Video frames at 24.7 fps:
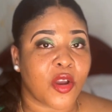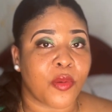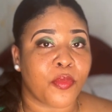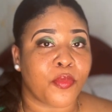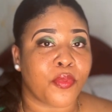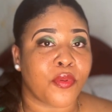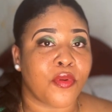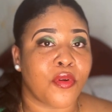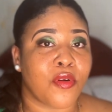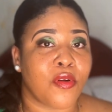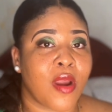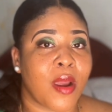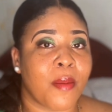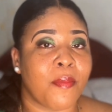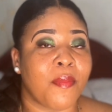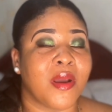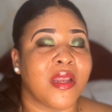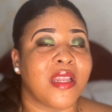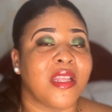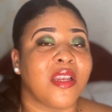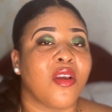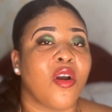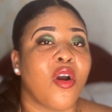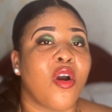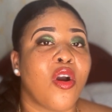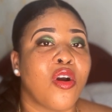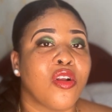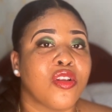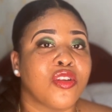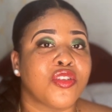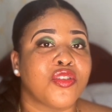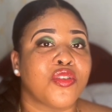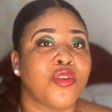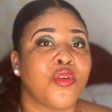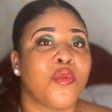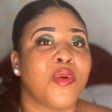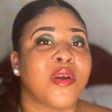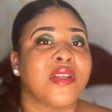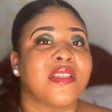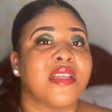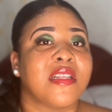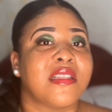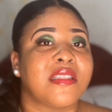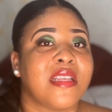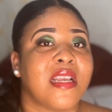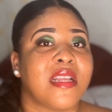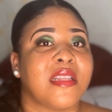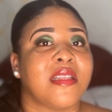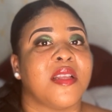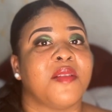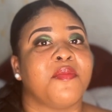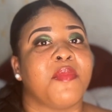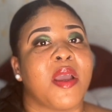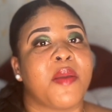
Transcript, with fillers: program, but it also was attended by